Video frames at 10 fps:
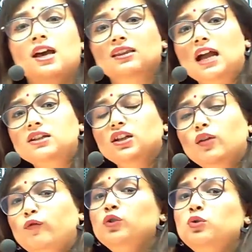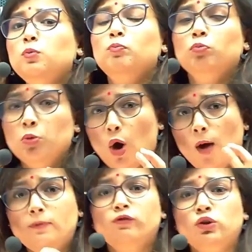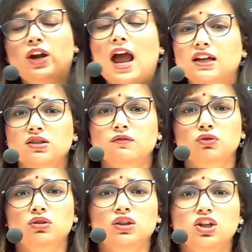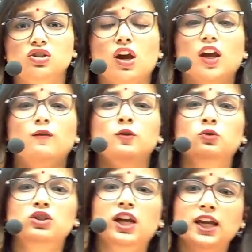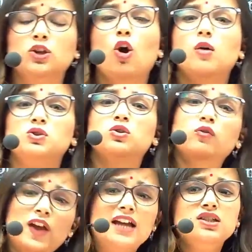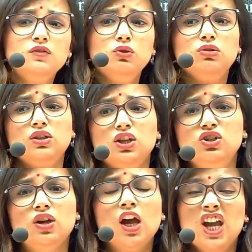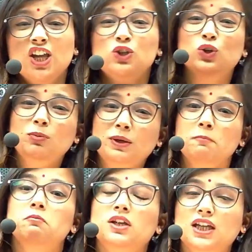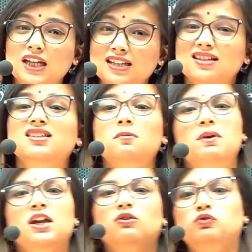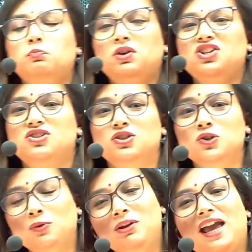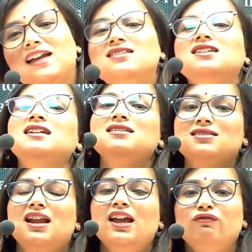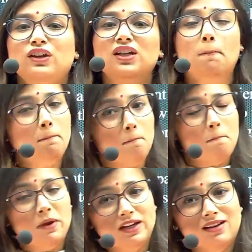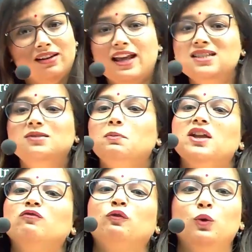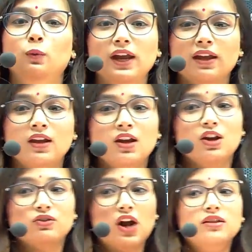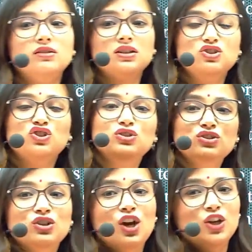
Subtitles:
that if you opt for active euthanasia, if you take the option of active euthanasia, you will be easing the pain of the patient, you'll be ending his life in a less painful way, rather than just,